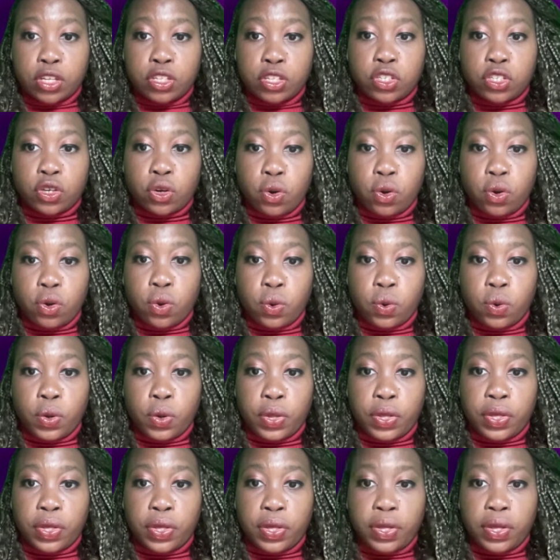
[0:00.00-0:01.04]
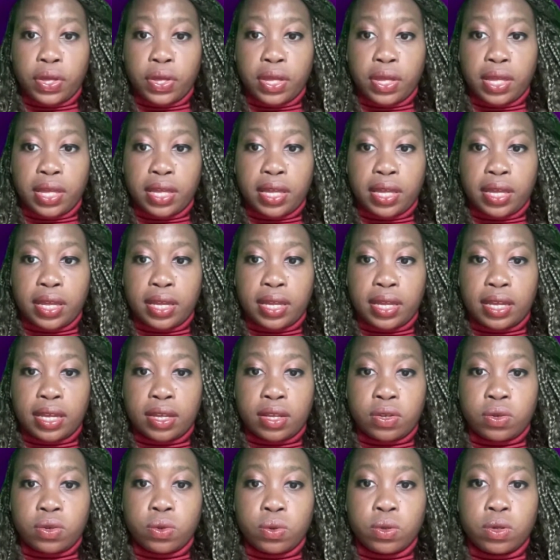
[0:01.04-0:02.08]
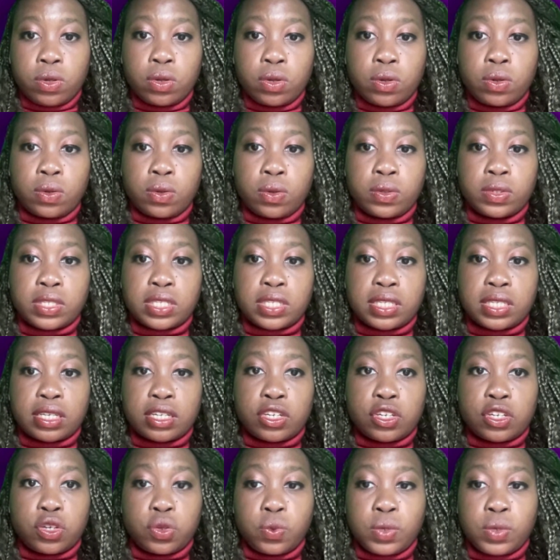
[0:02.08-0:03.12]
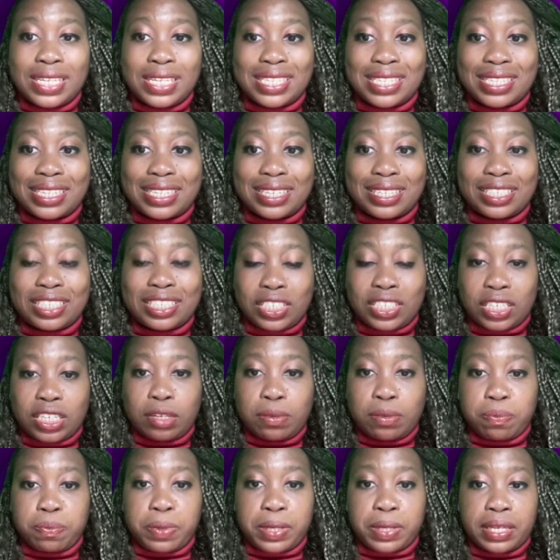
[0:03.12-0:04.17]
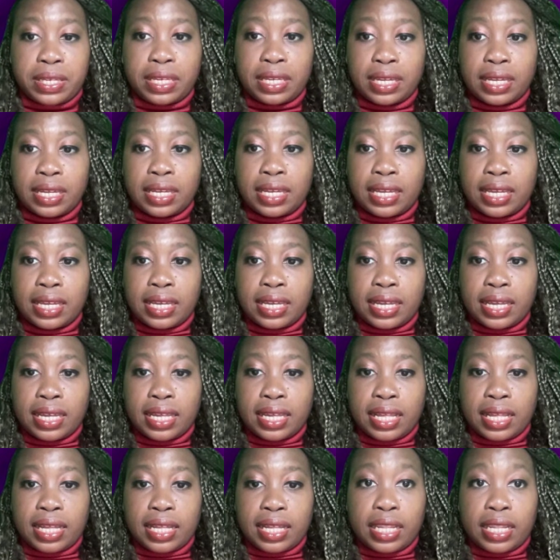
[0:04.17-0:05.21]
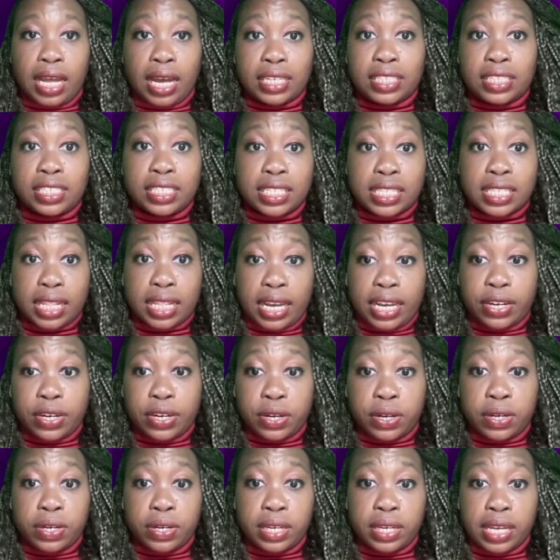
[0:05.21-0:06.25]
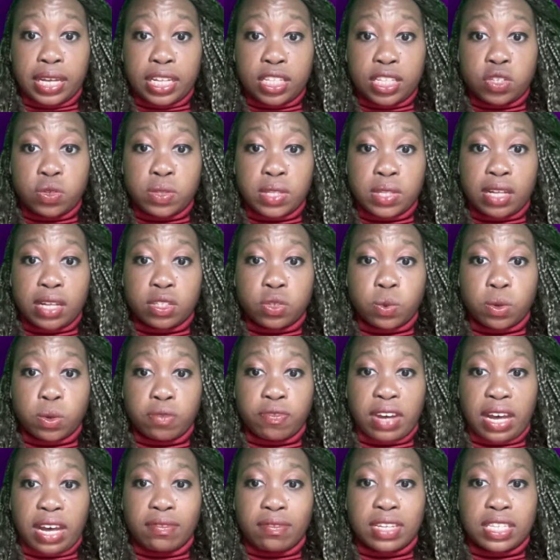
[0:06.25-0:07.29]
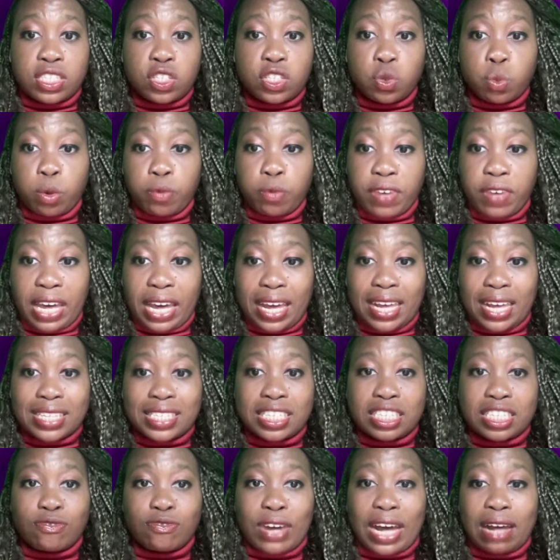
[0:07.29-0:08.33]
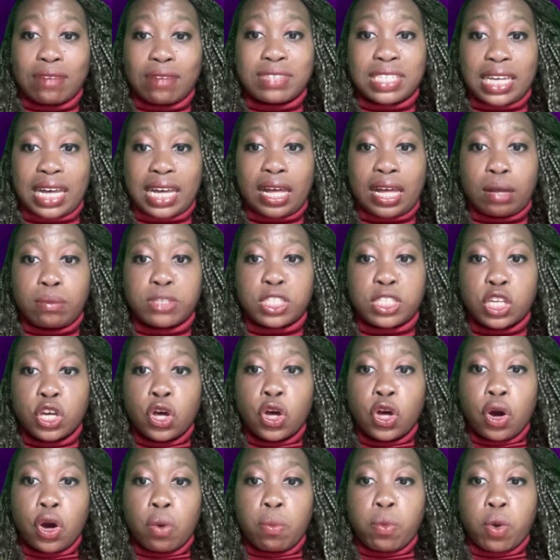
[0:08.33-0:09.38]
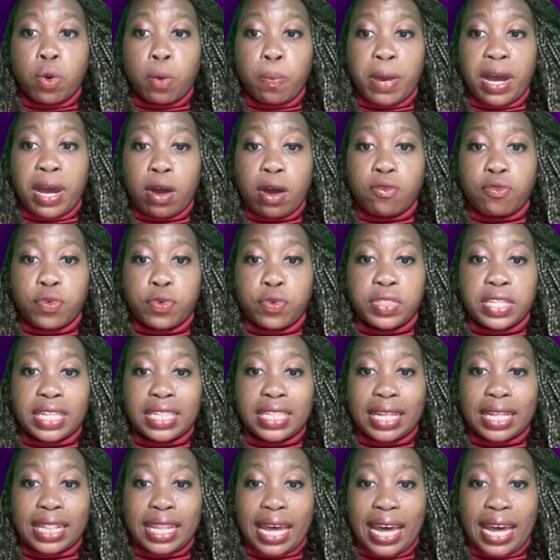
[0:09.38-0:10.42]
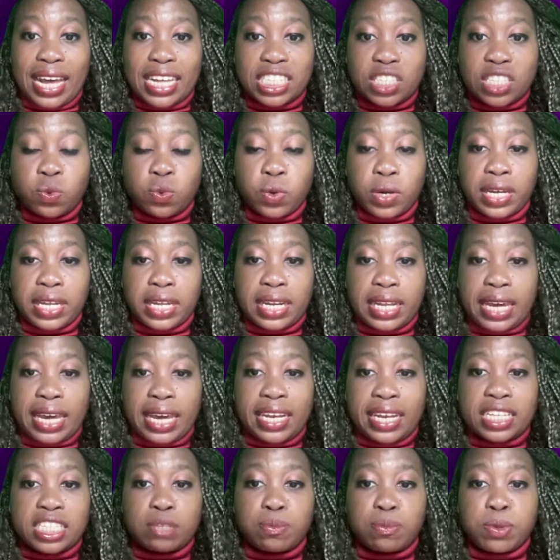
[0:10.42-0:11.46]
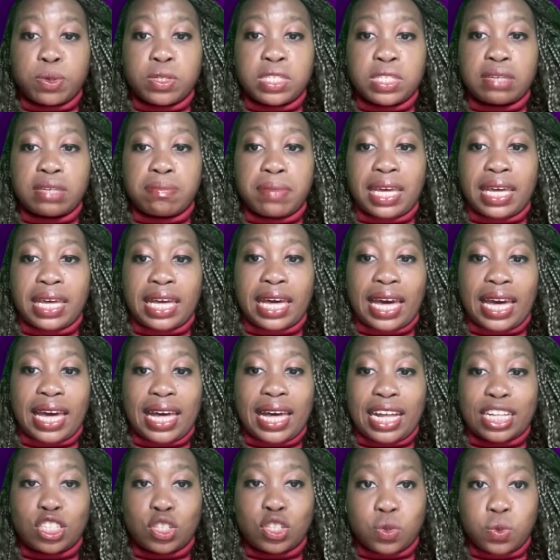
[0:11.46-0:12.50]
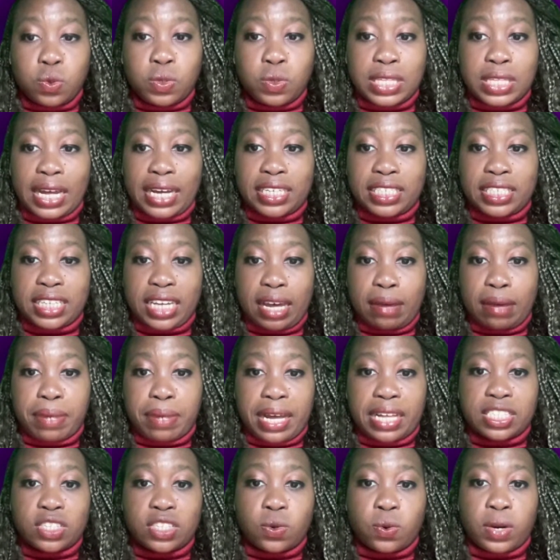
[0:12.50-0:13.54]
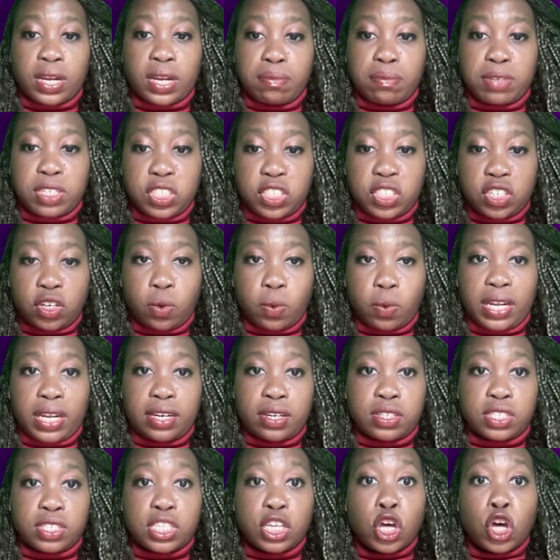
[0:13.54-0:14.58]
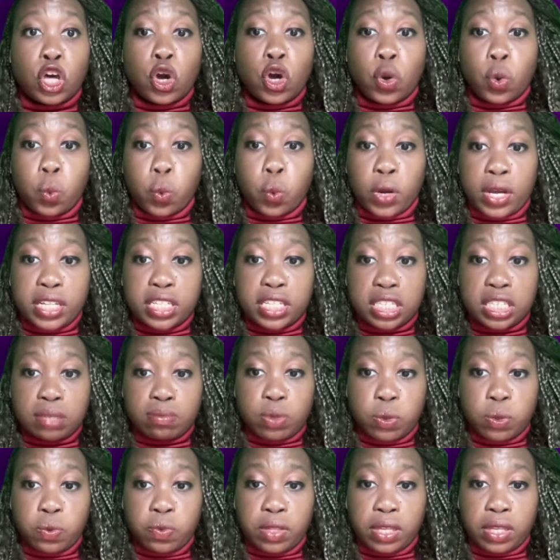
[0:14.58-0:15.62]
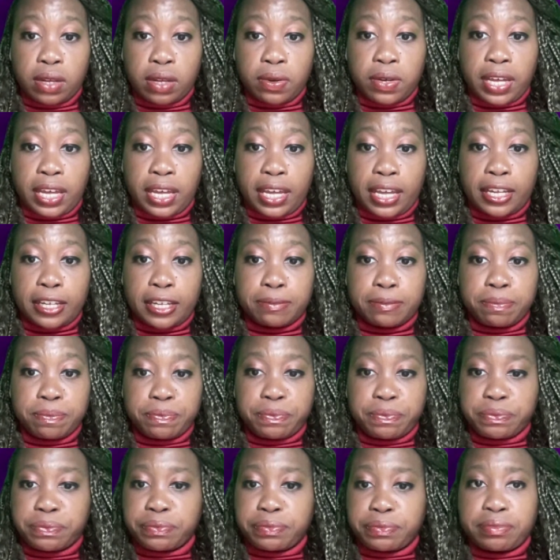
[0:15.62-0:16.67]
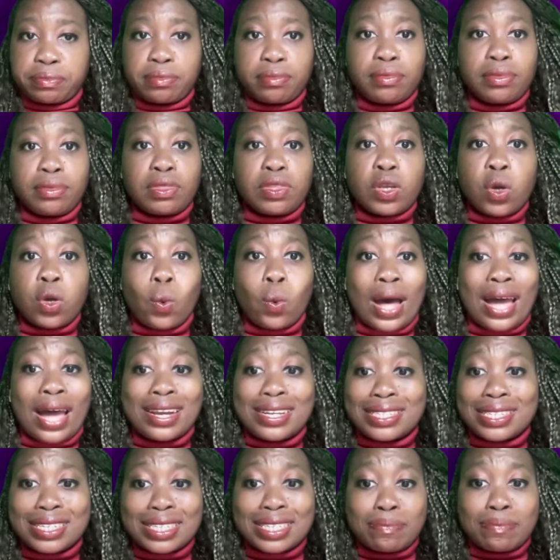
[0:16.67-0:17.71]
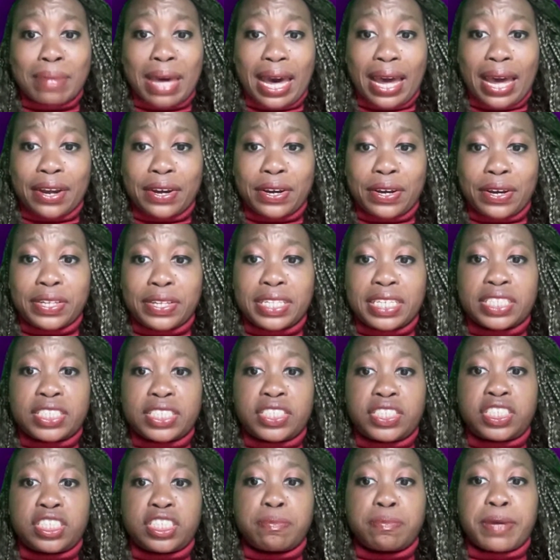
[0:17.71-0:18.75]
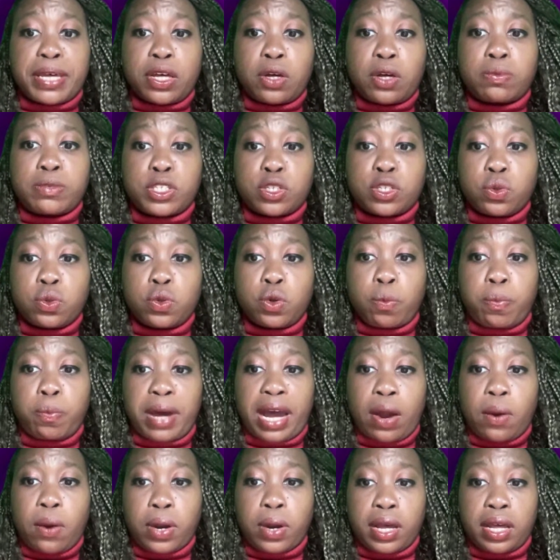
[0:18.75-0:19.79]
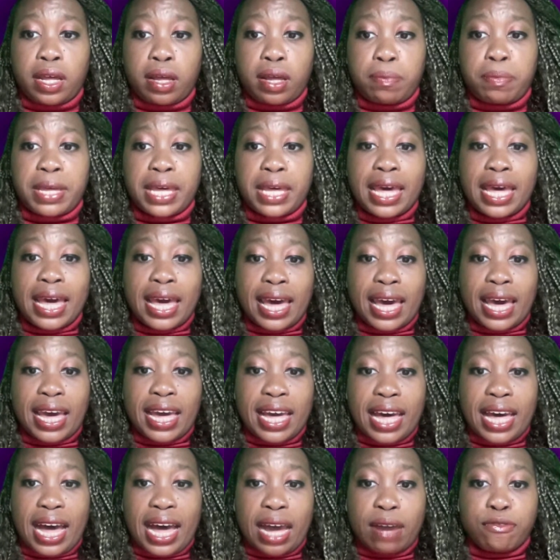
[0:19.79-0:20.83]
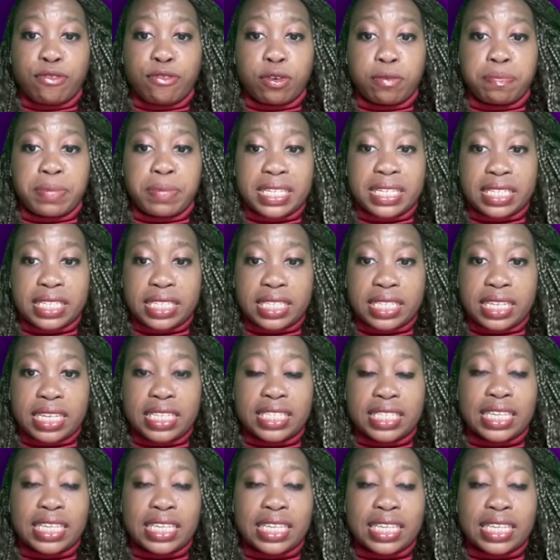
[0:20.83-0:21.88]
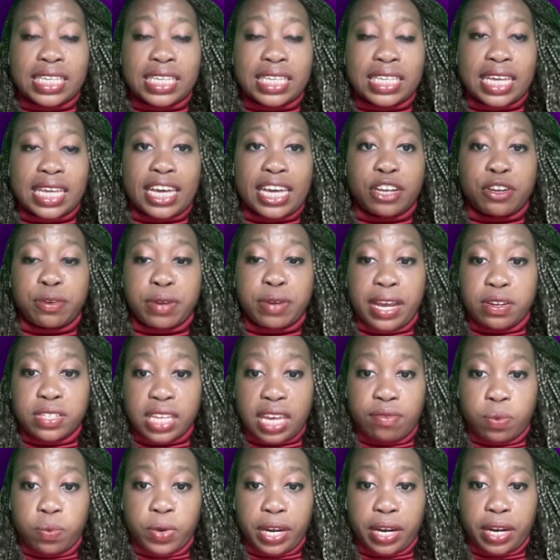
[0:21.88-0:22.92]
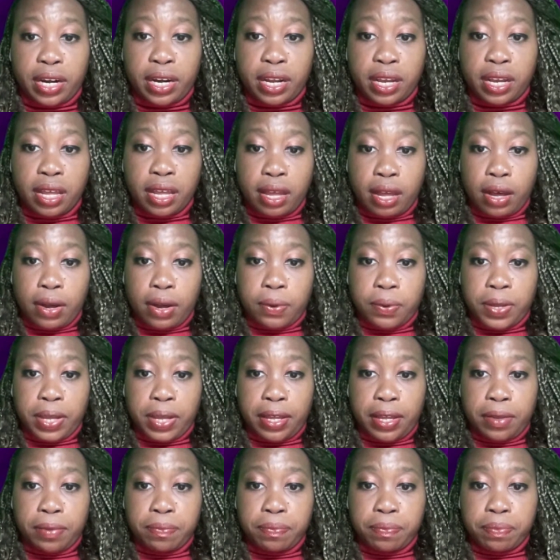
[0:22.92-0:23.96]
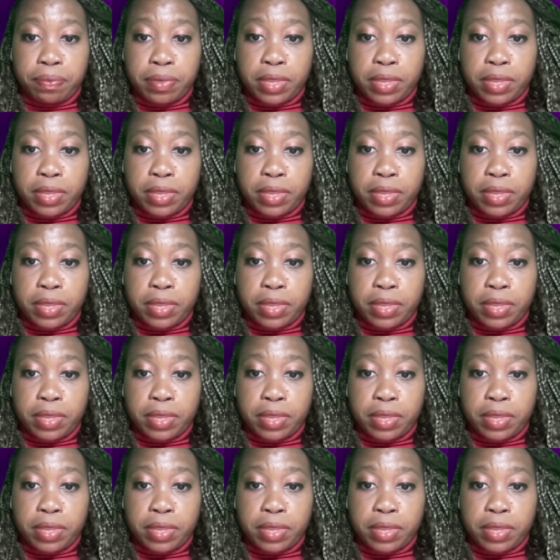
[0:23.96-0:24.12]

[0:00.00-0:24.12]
So Google's newest chip launches later in 2025. It's super fast. It's 5 times more powerful than the last one, and it's built to make AI tools like chatbots or image generators run smoothly. Okay. Why does this matter? This chip helps Google power up AI for businesses and creators everywhere. Okay.